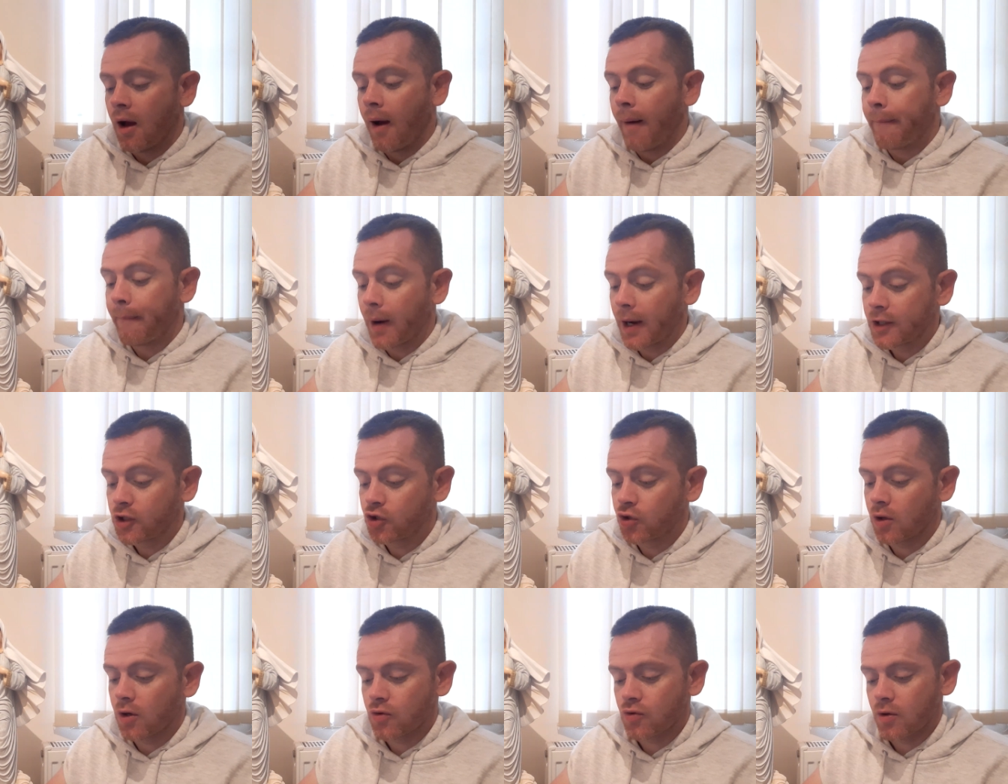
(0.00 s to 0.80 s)
My
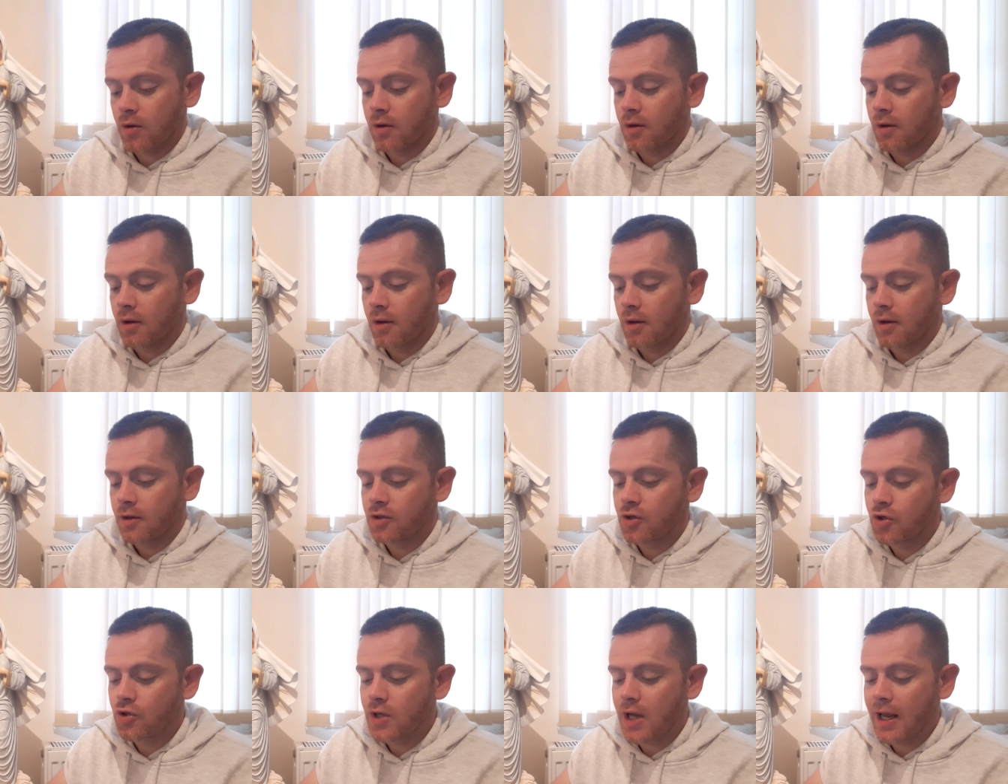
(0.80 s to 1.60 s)
children,
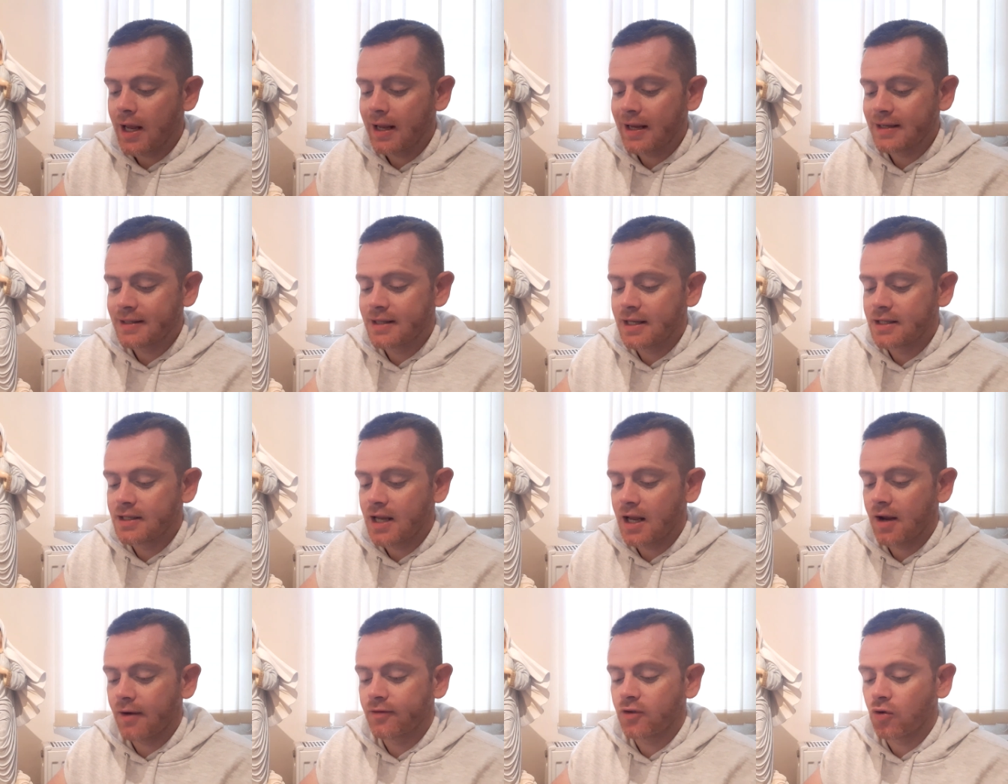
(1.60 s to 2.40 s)
today is the
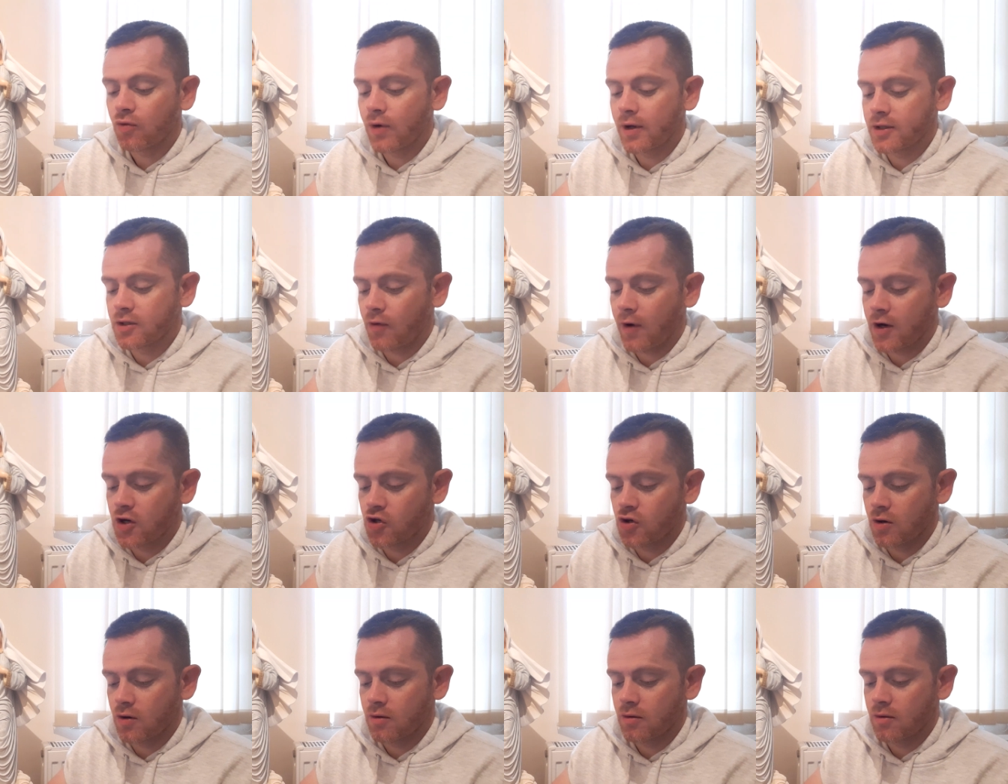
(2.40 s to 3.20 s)
day of the
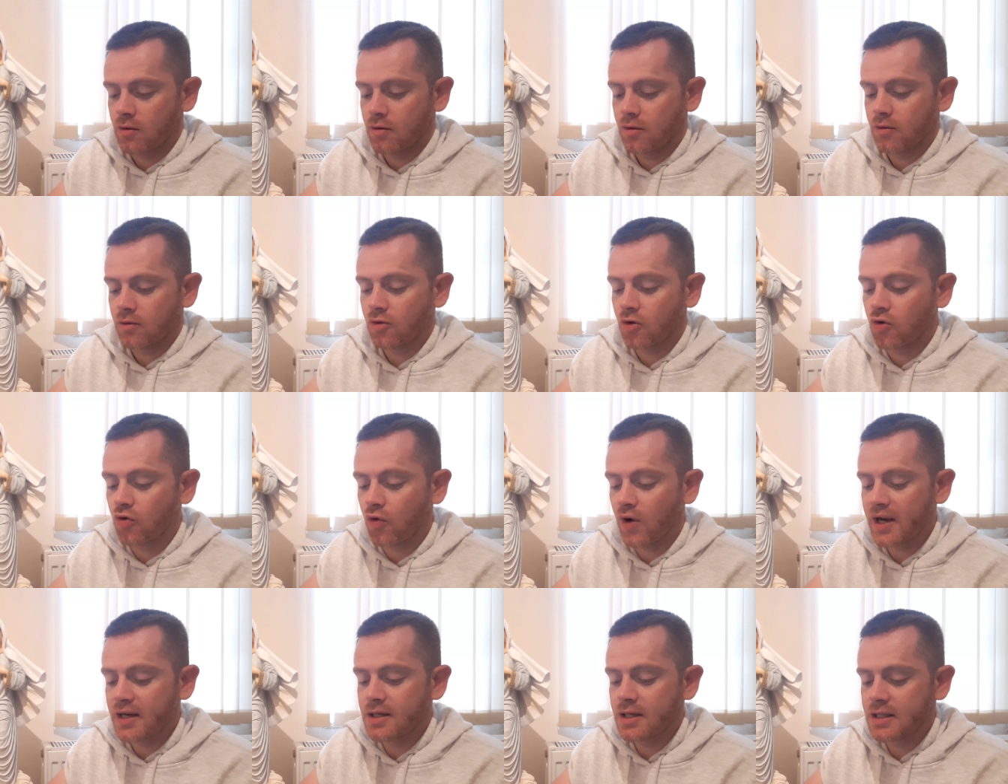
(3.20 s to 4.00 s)
resurrection, the
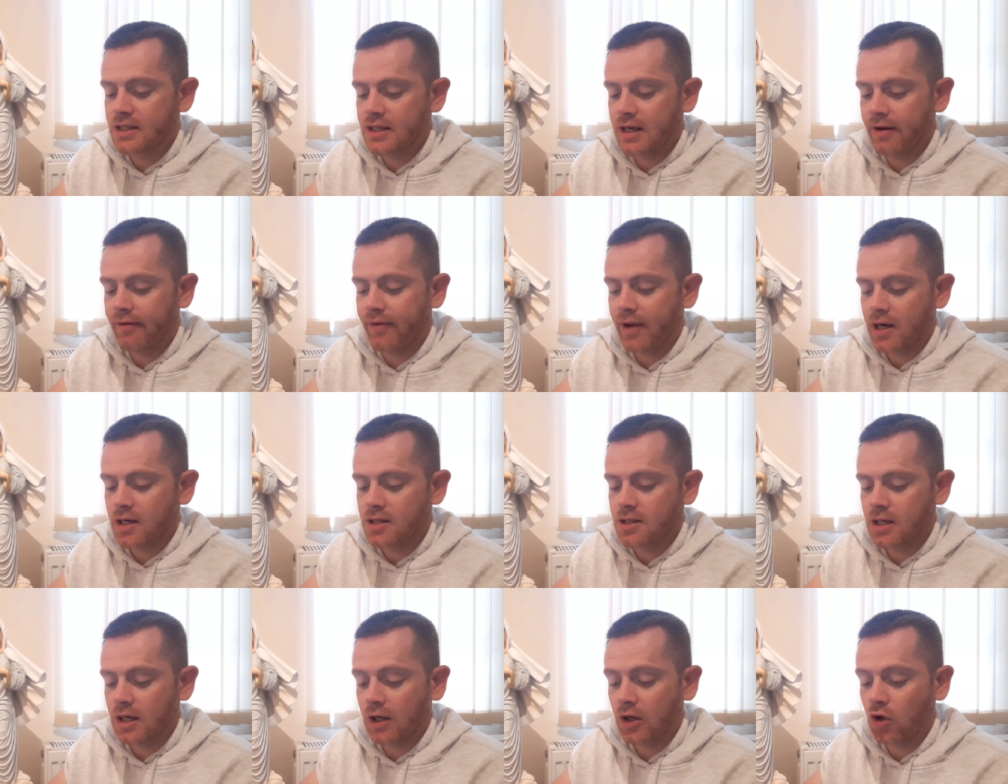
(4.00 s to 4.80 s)
greatest
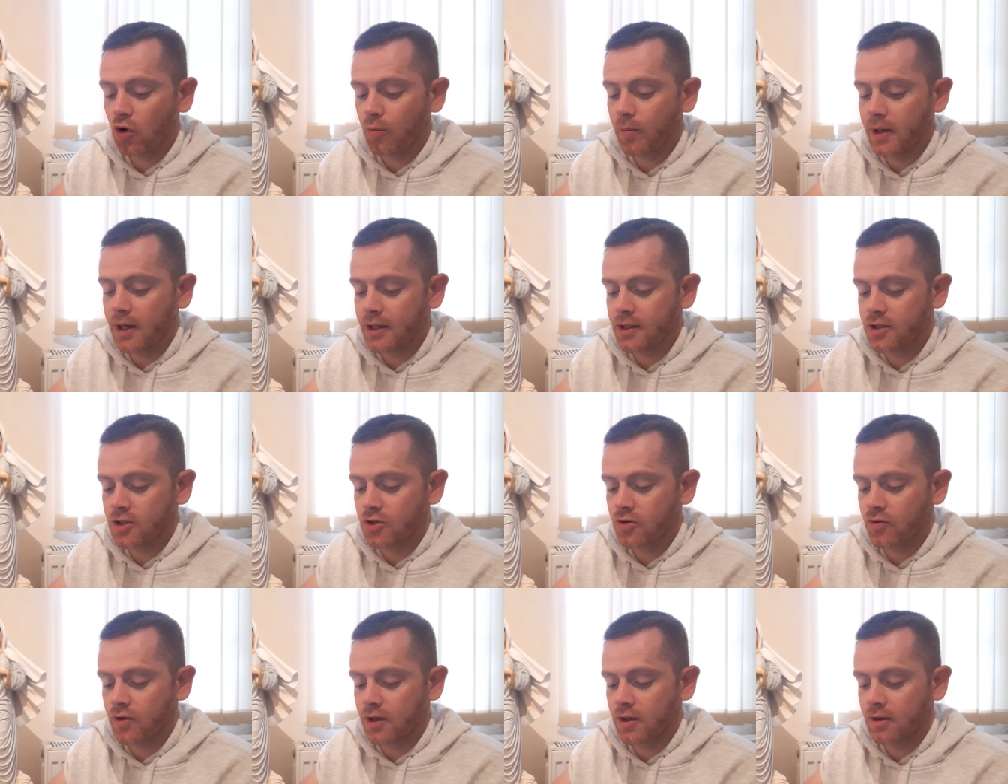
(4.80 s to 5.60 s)
event in human
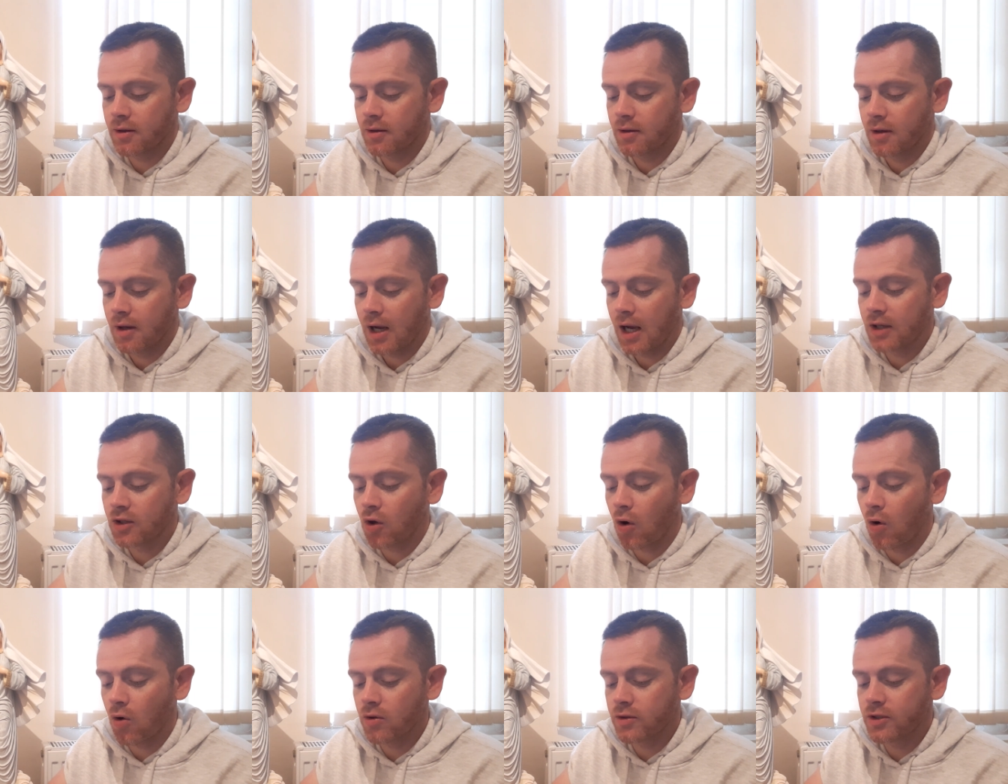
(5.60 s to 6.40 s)
history, and
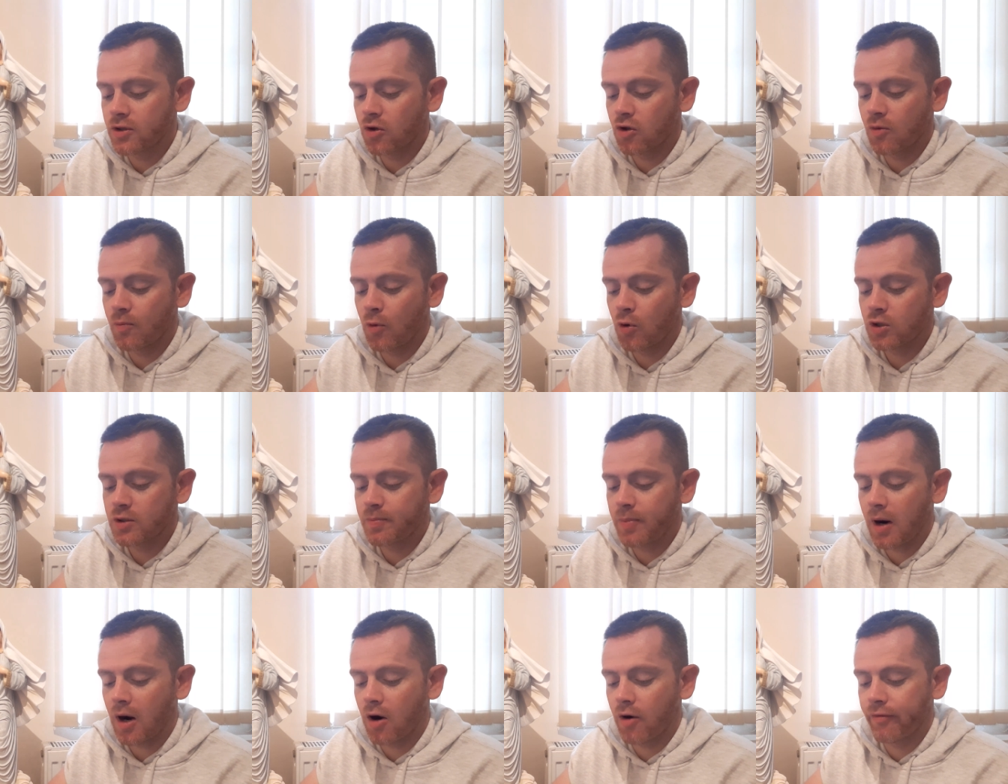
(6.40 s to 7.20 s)
also the most
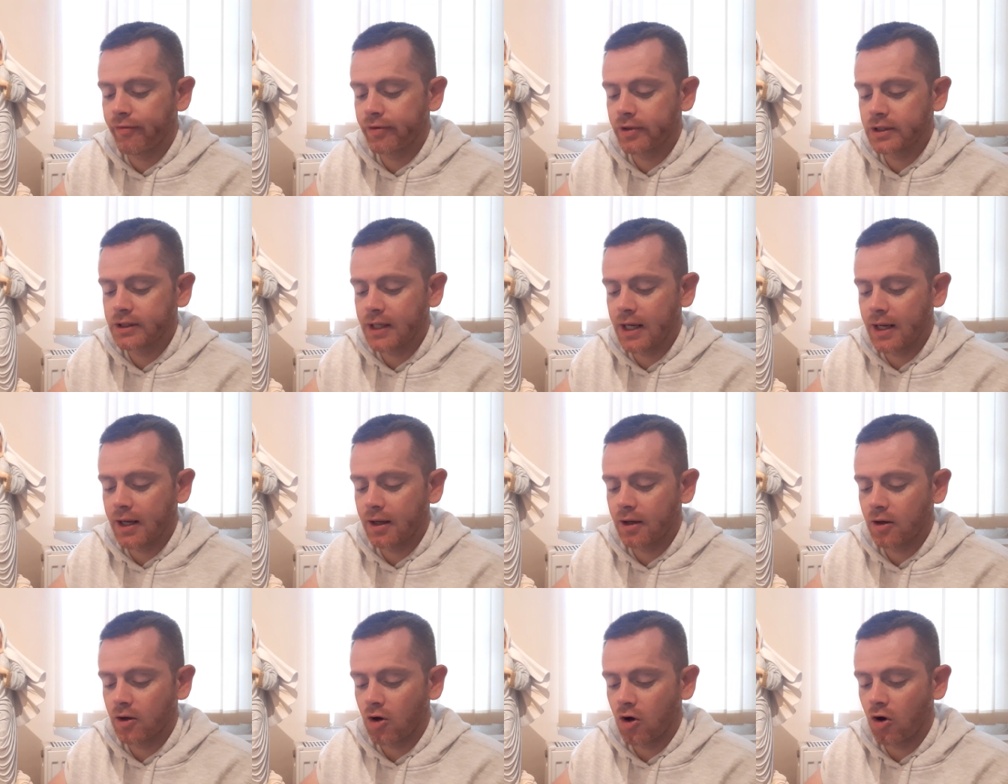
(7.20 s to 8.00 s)
powerful
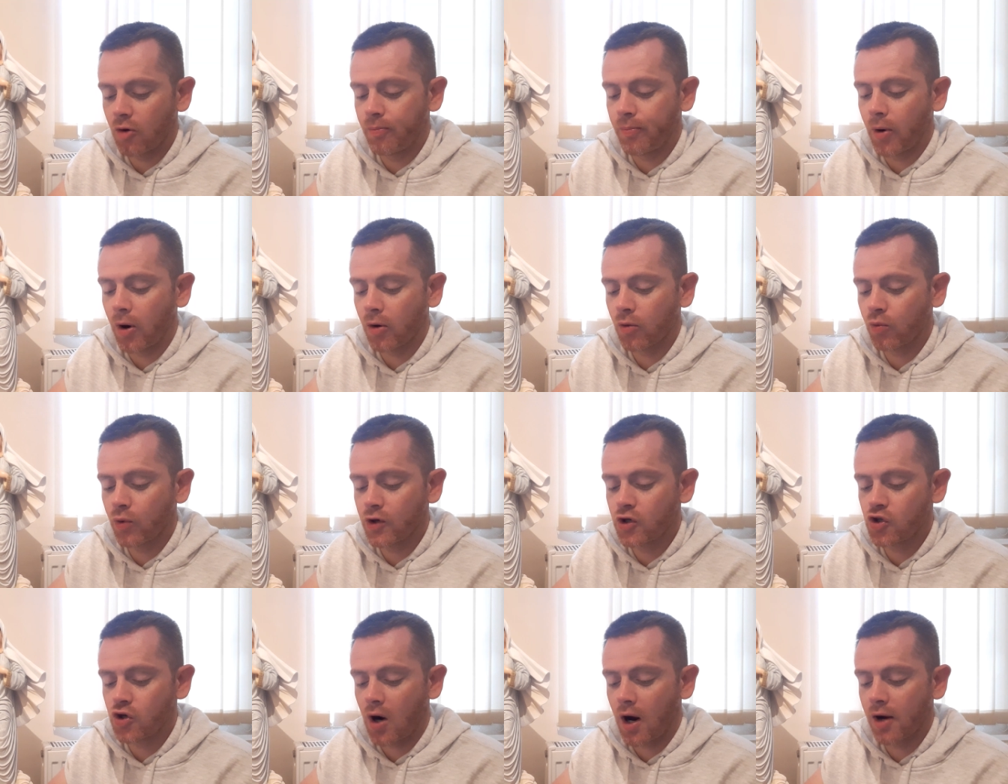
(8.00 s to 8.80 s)
day upon
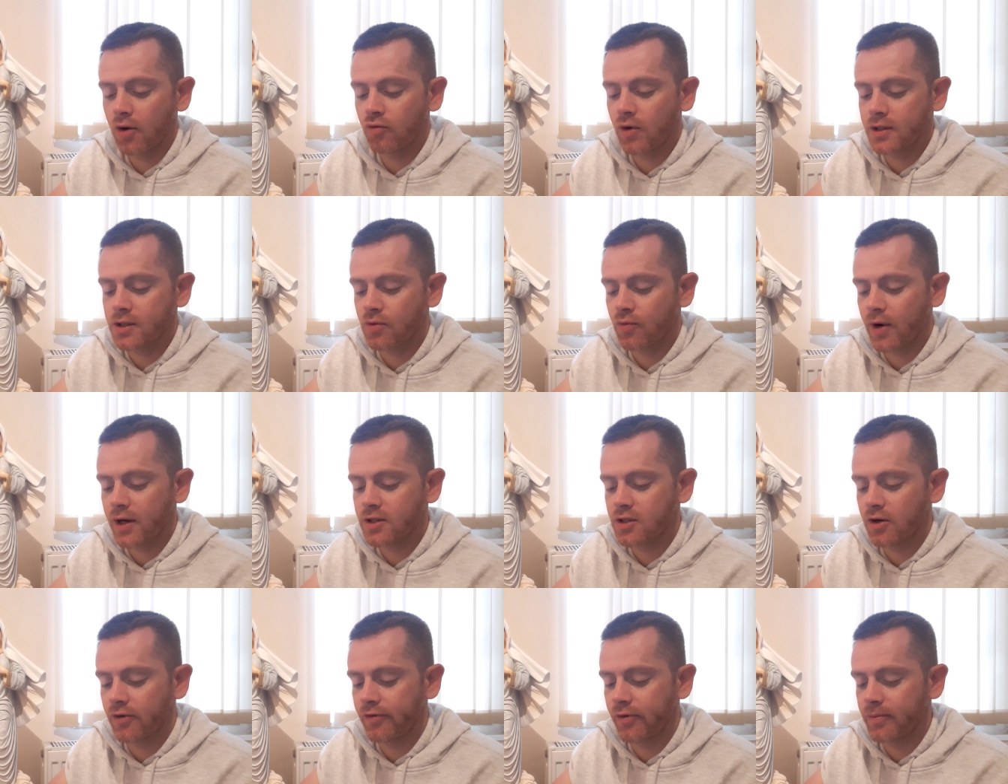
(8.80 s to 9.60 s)
which I
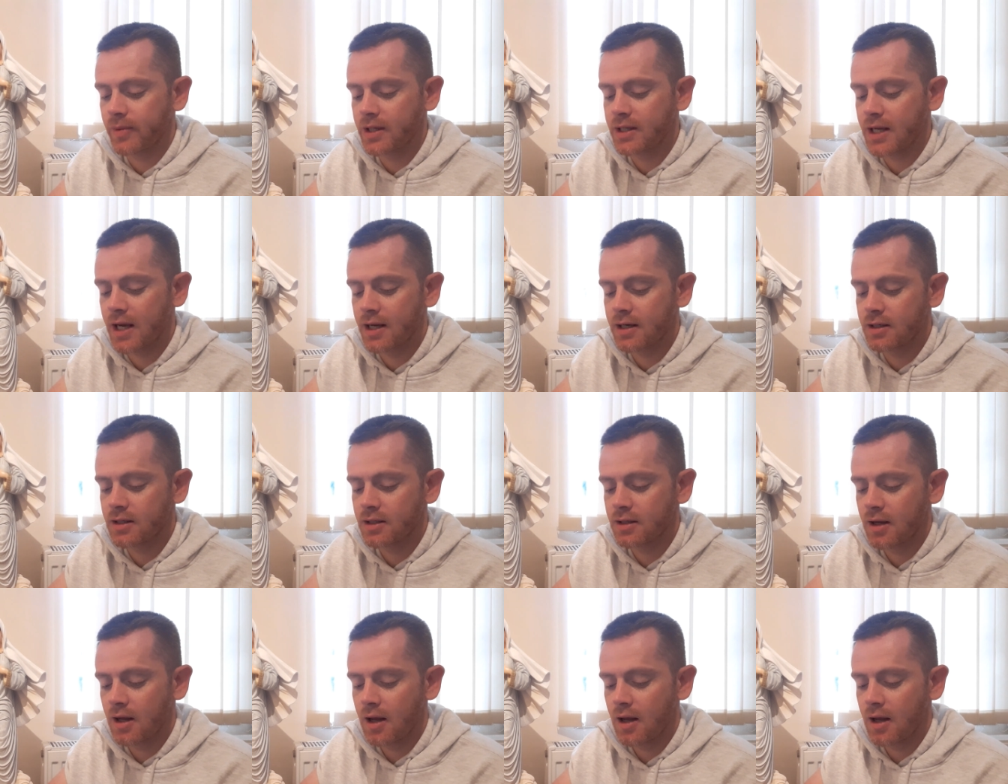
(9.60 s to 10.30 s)
resurrected from the dead,